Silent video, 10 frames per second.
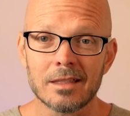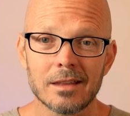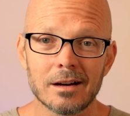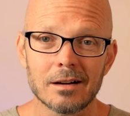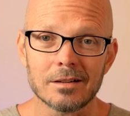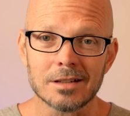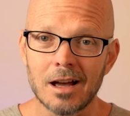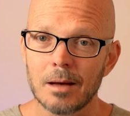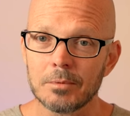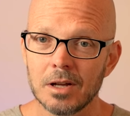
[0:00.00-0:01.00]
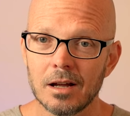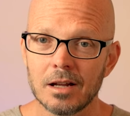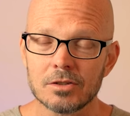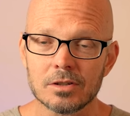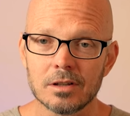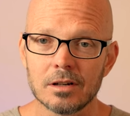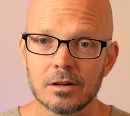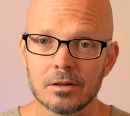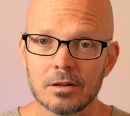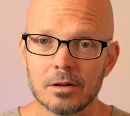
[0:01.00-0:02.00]
that are top notch, that
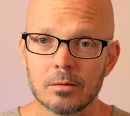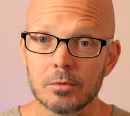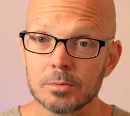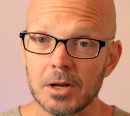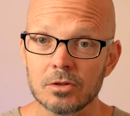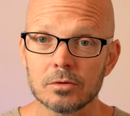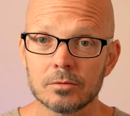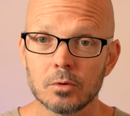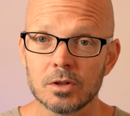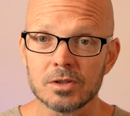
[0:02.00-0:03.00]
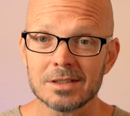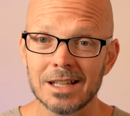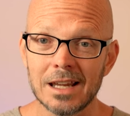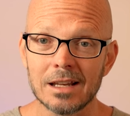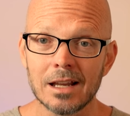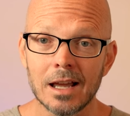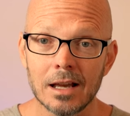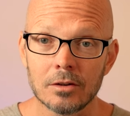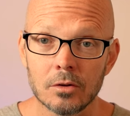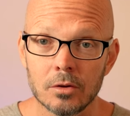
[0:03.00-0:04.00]
are, that are special forces, they can
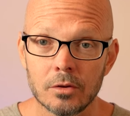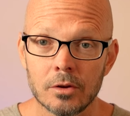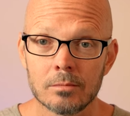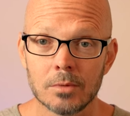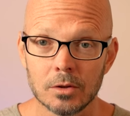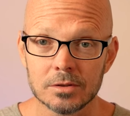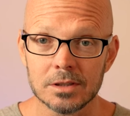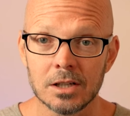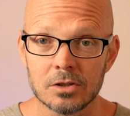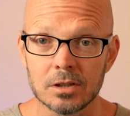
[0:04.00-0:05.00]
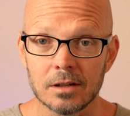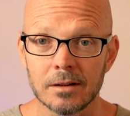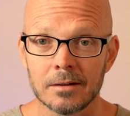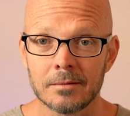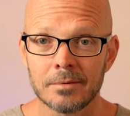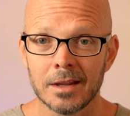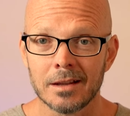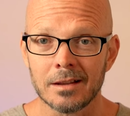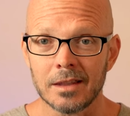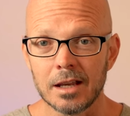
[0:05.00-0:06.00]
handle the most tension.
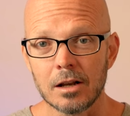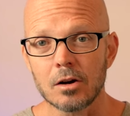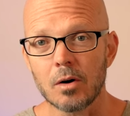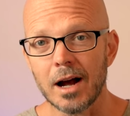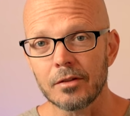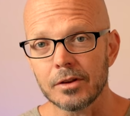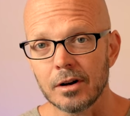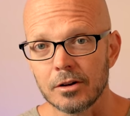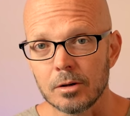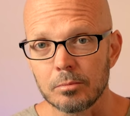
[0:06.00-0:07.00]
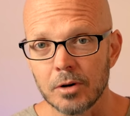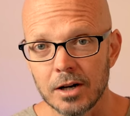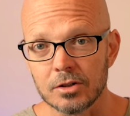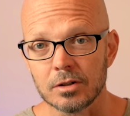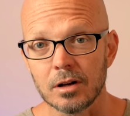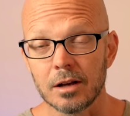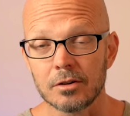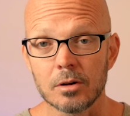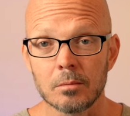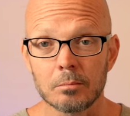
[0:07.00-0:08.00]
They can go out there under pressure,
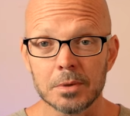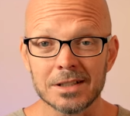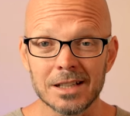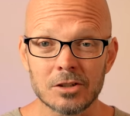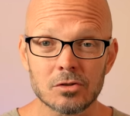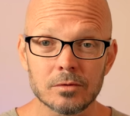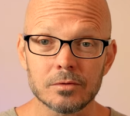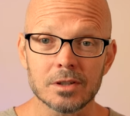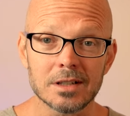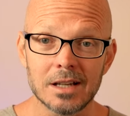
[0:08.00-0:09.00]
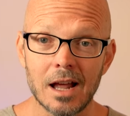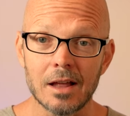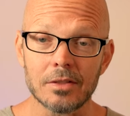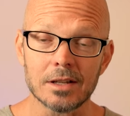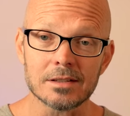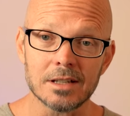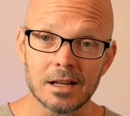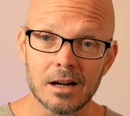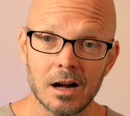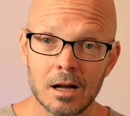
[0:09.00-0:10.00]
under potential for death, and stay
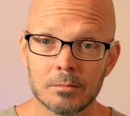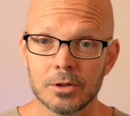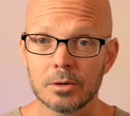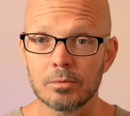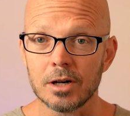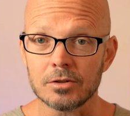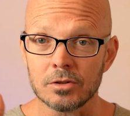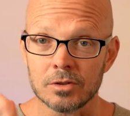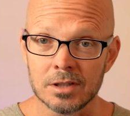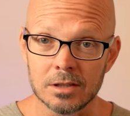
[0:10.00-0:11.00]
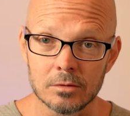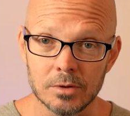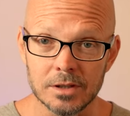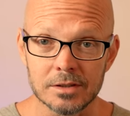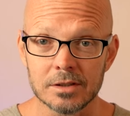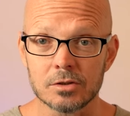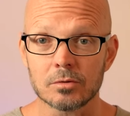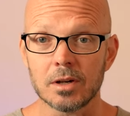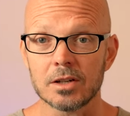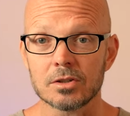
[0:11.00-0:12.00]
calm under pressure, deal with the
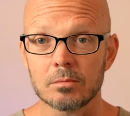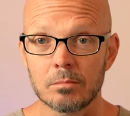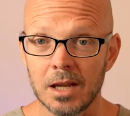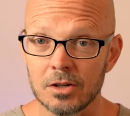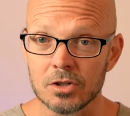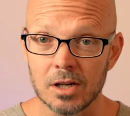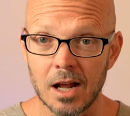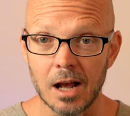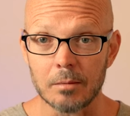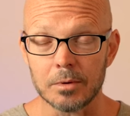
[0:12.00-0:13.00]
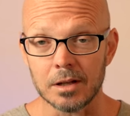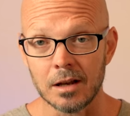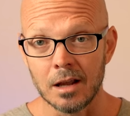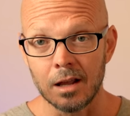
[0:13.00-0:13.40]
situation, make shit happen.